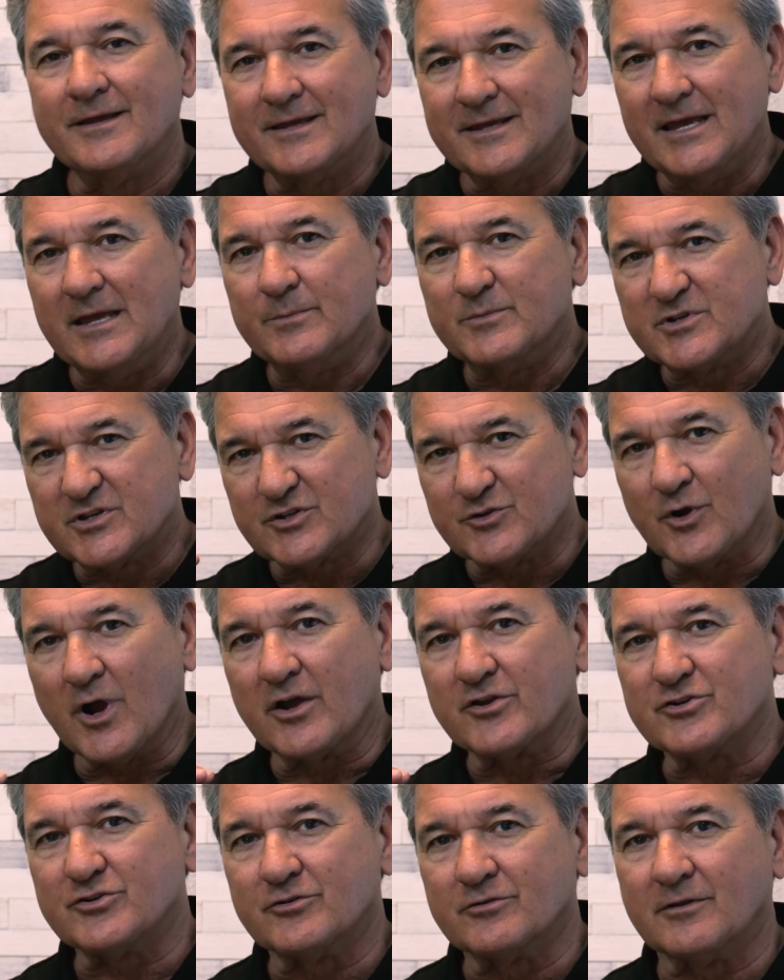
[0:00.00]
keep
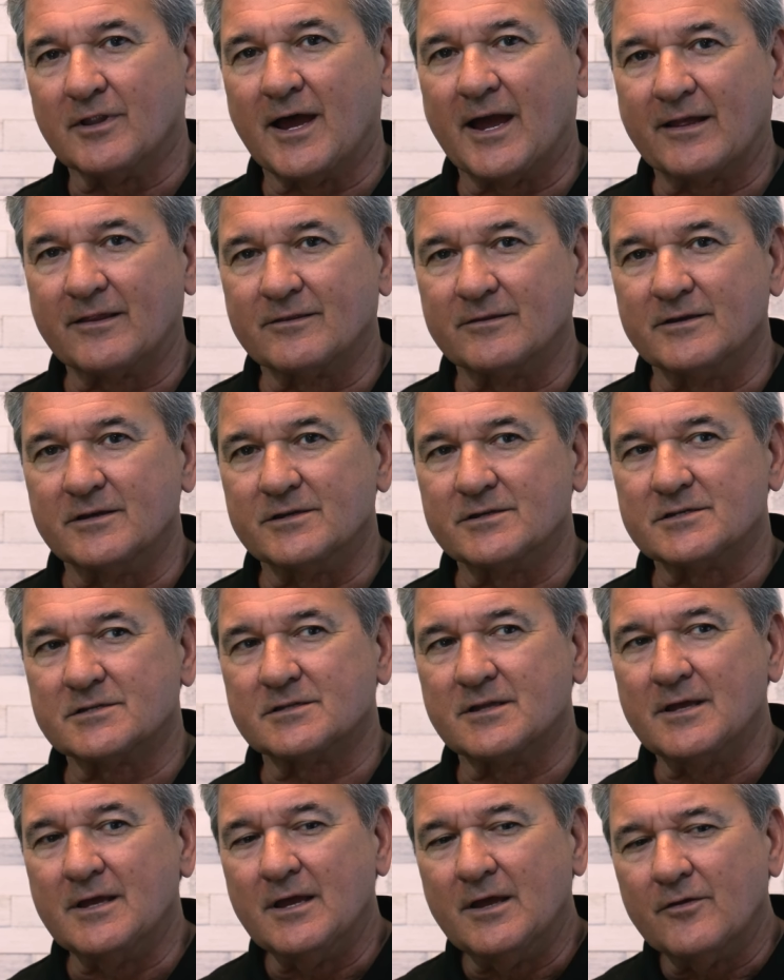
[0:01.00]
structured like
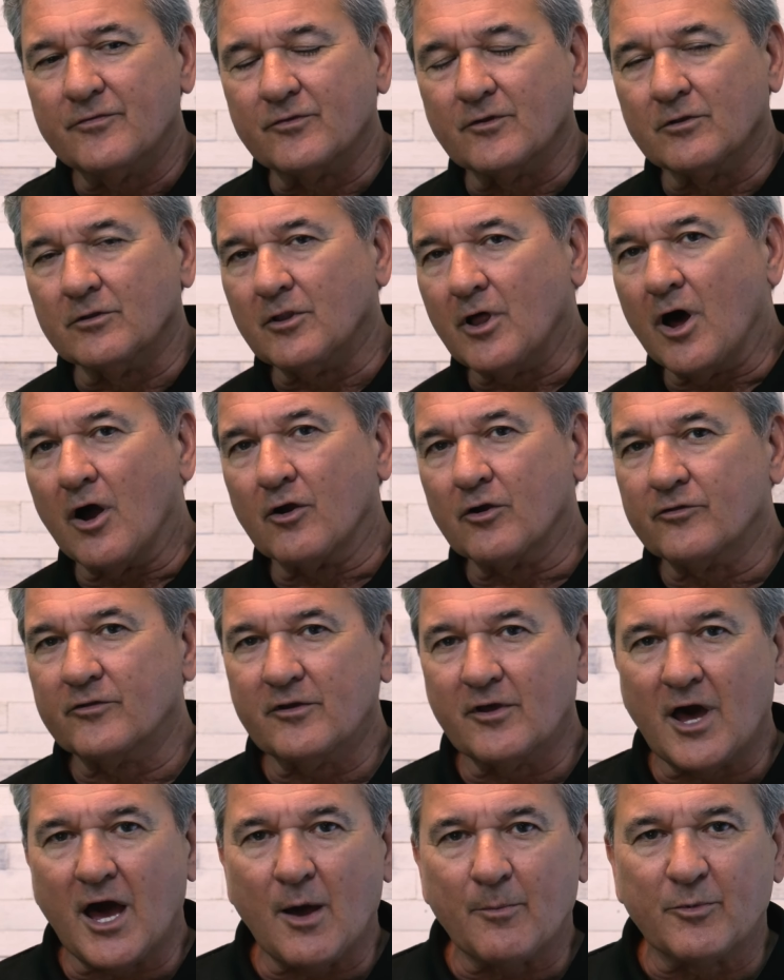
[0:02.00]
this, the longer
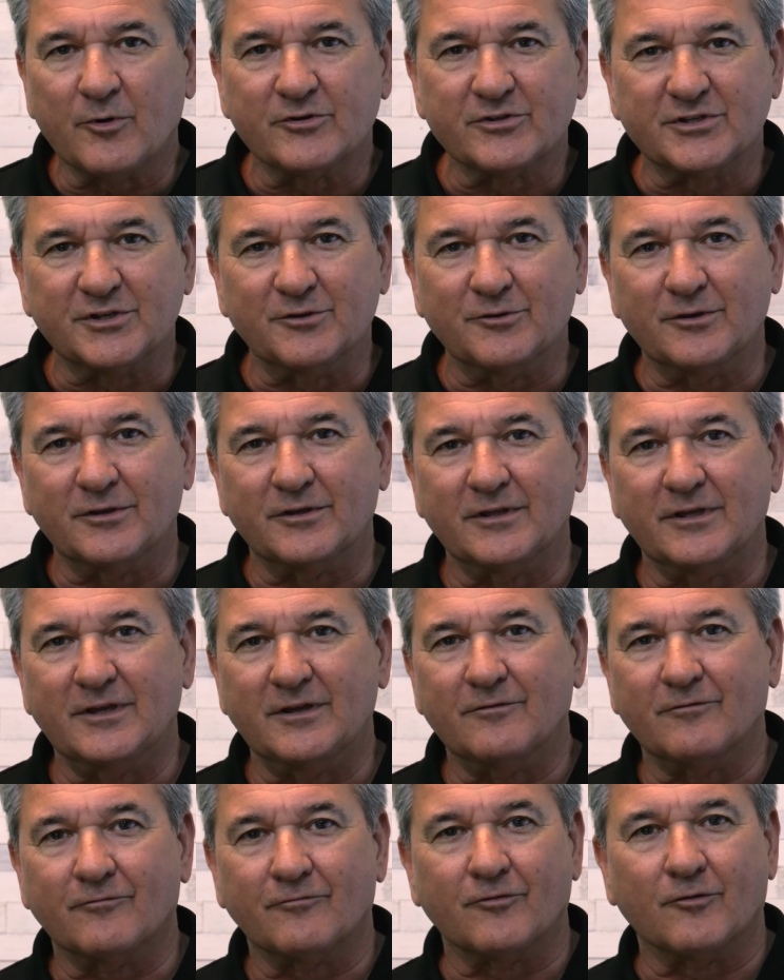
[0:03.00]
the
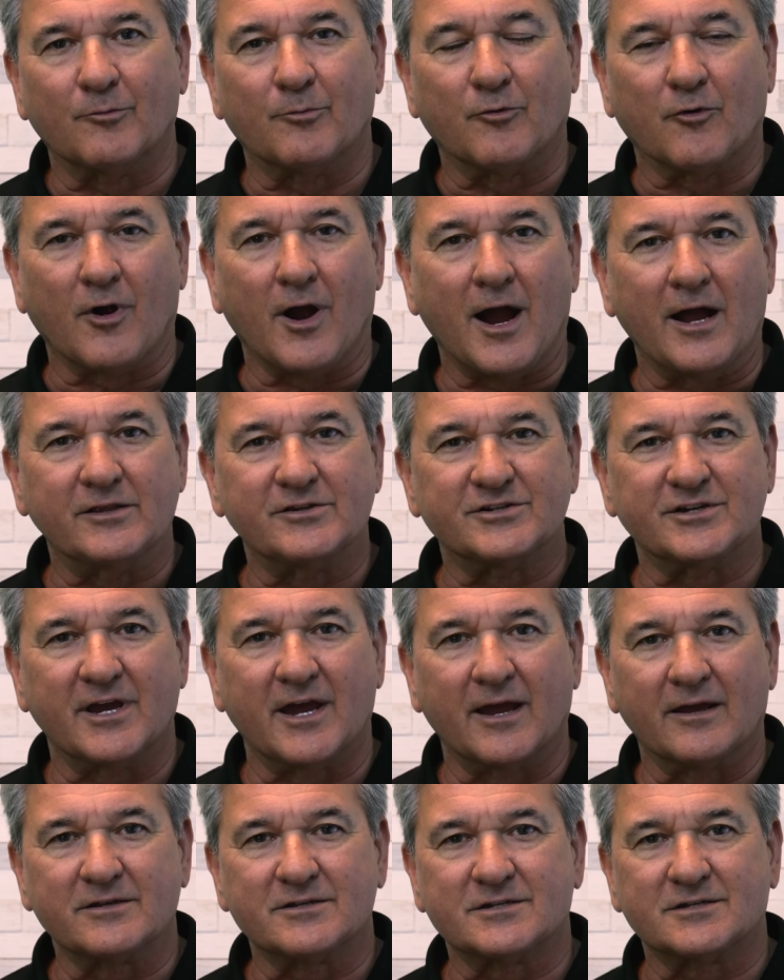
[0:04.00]
opportunity for
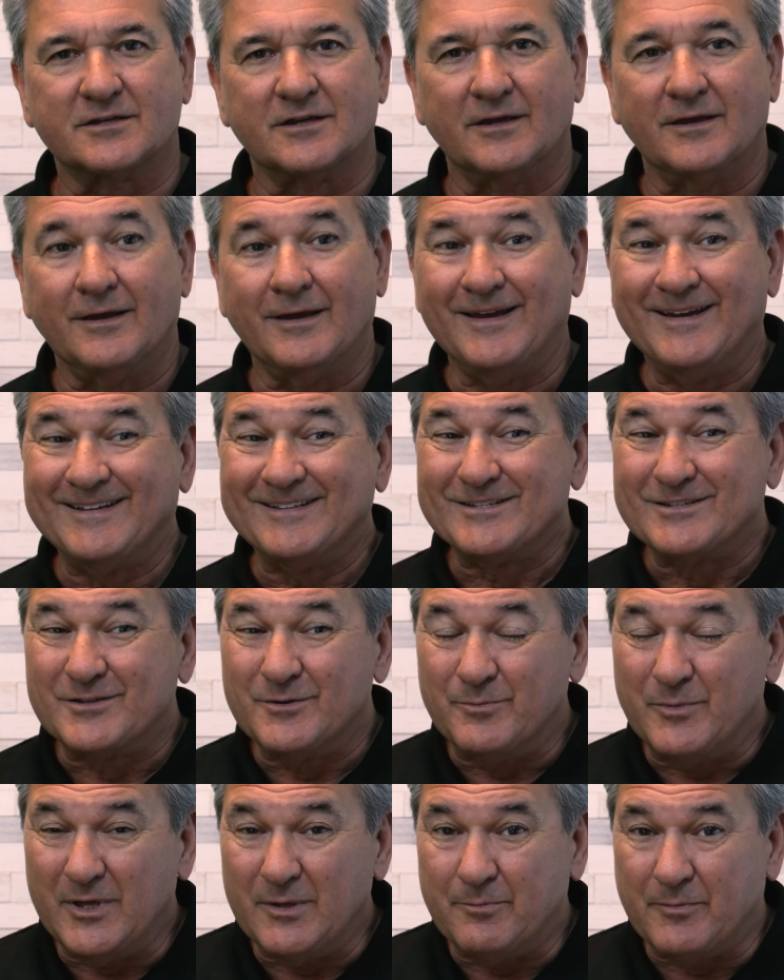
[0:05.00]
projects
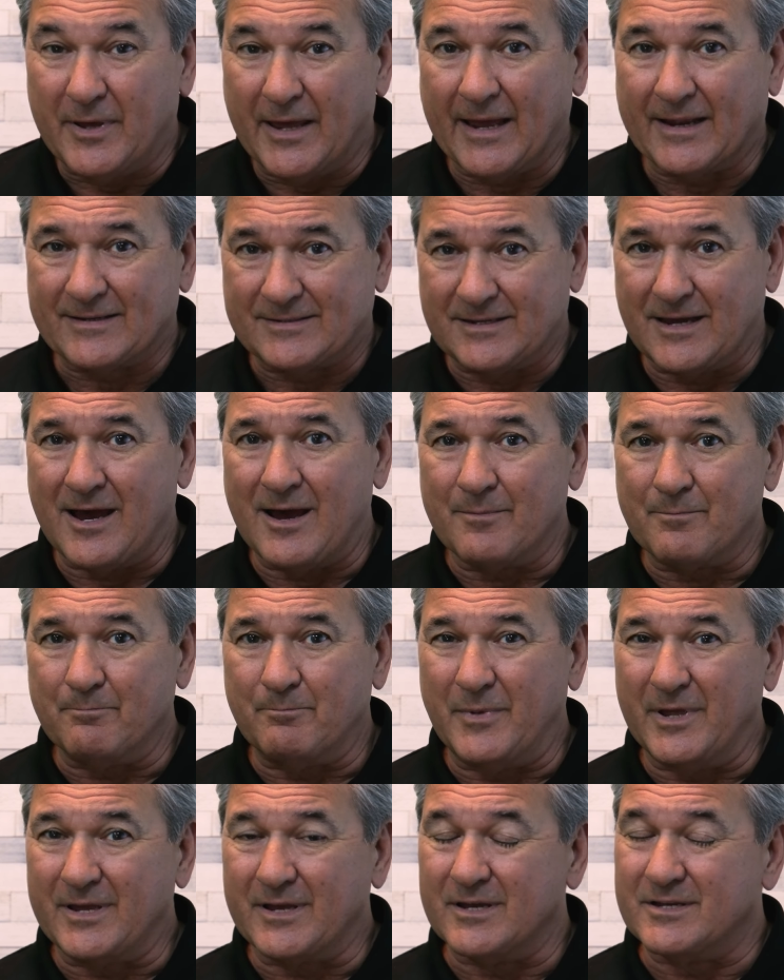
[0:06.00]
to be picked
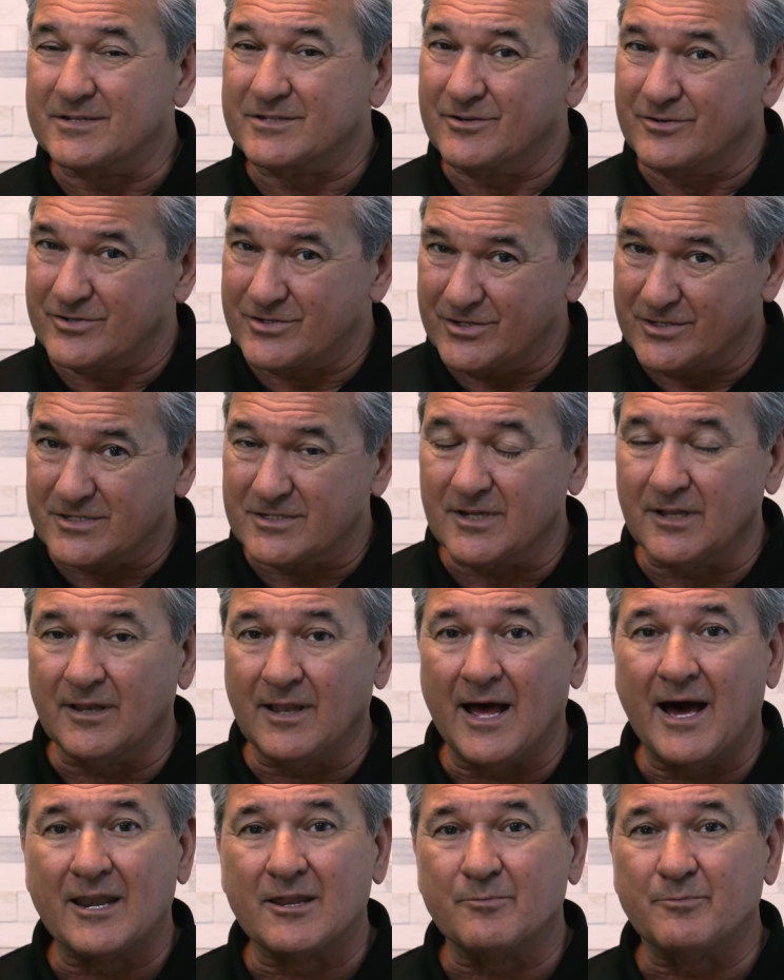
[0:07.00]
up, because there's just a
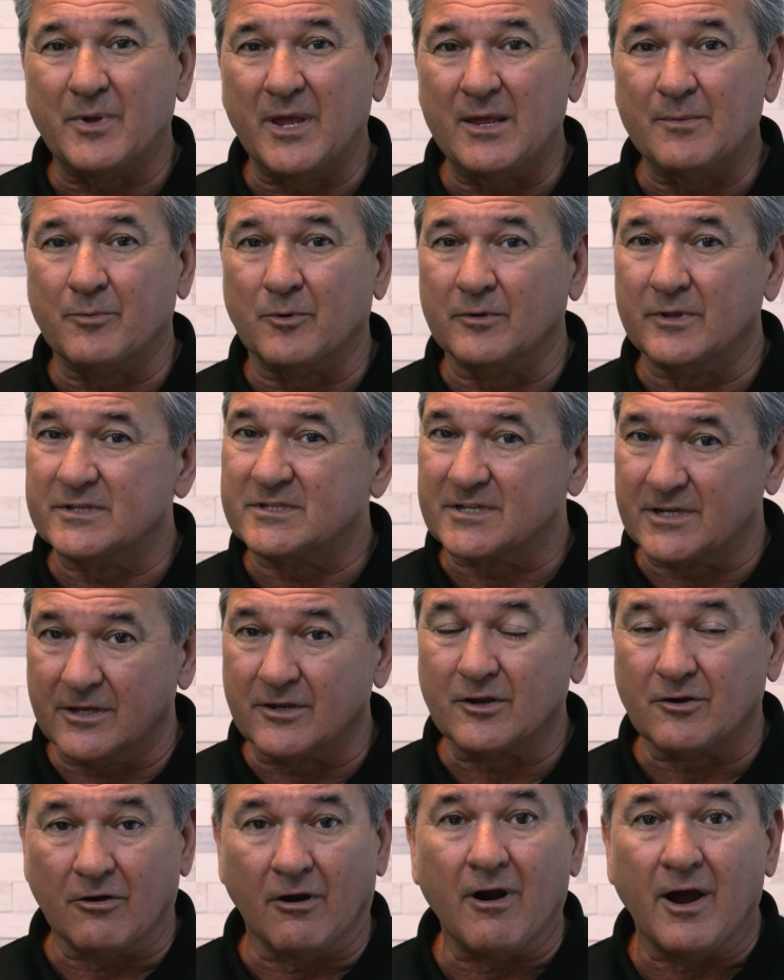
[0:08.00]
lot of people it's
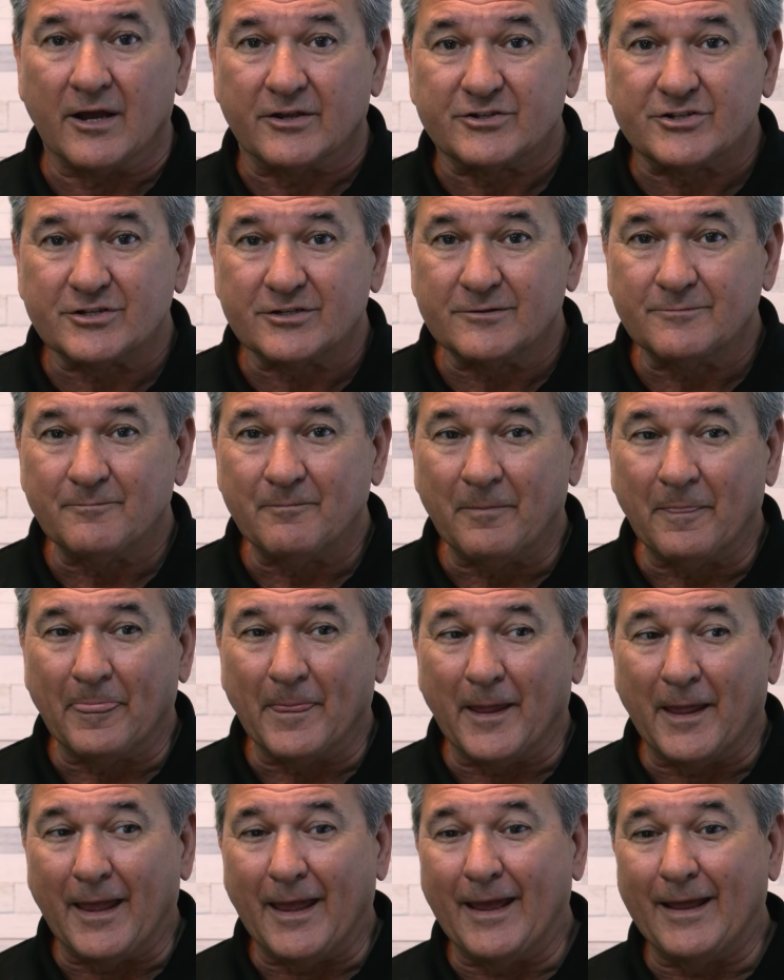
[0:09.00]
going to crush.
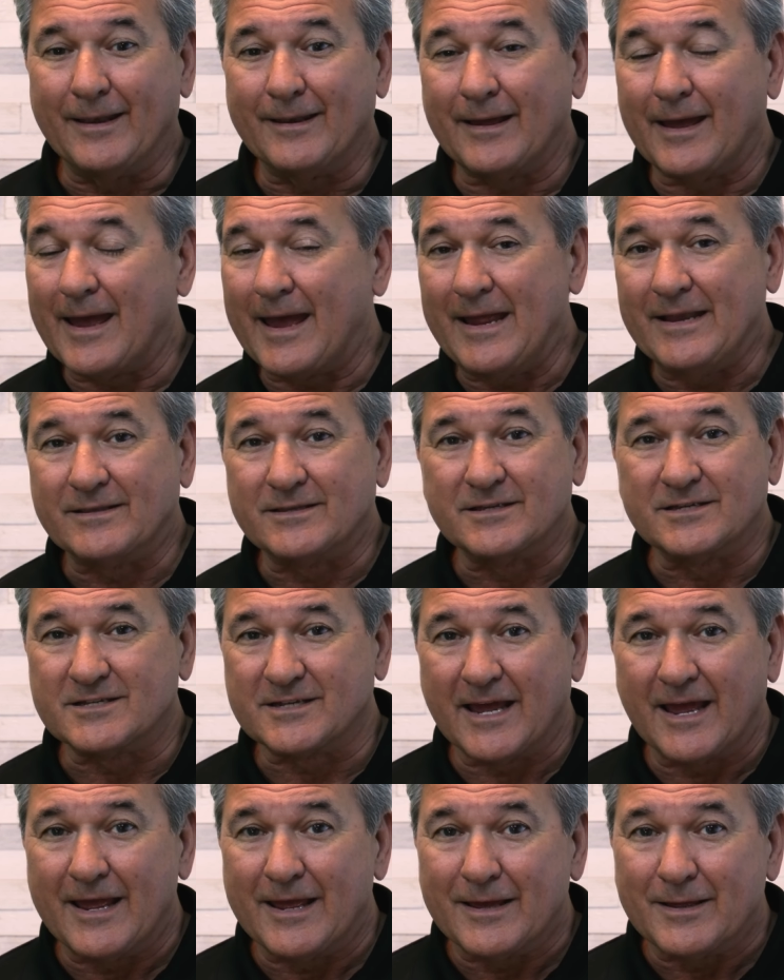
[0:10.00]
And I hate to
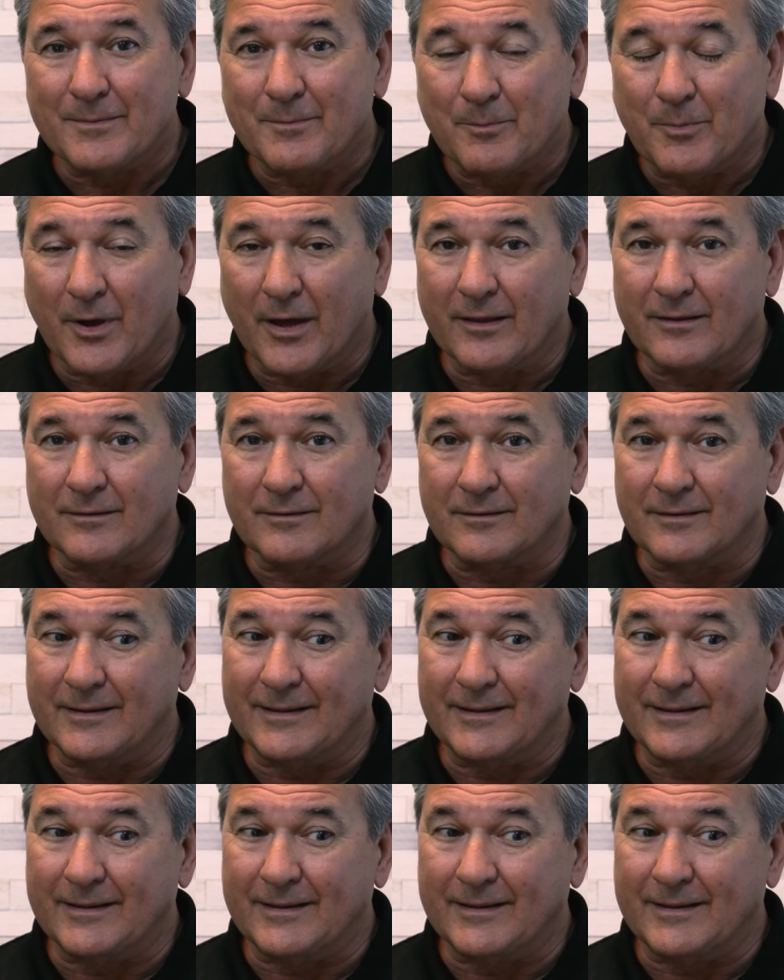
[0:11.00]
say it, but